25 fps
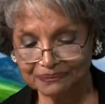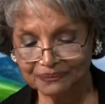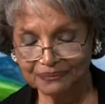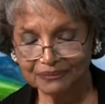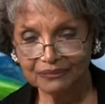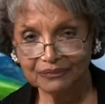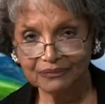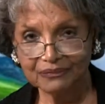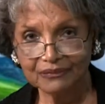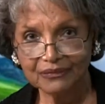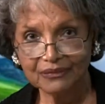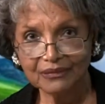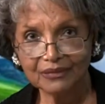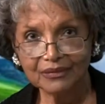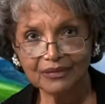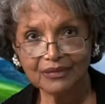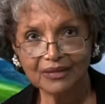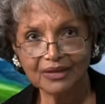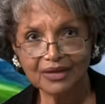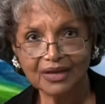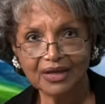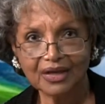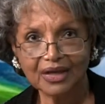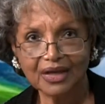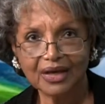
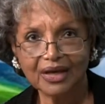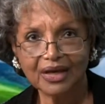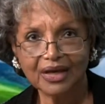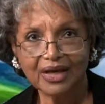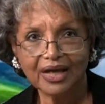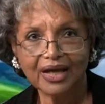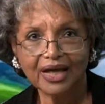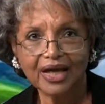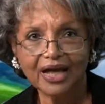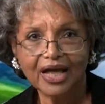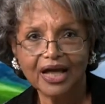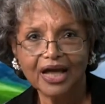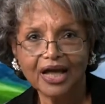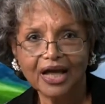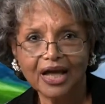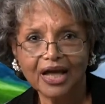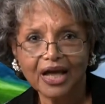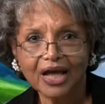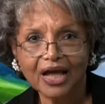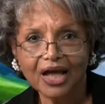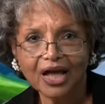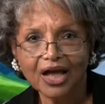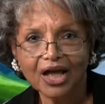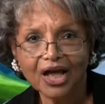(silence)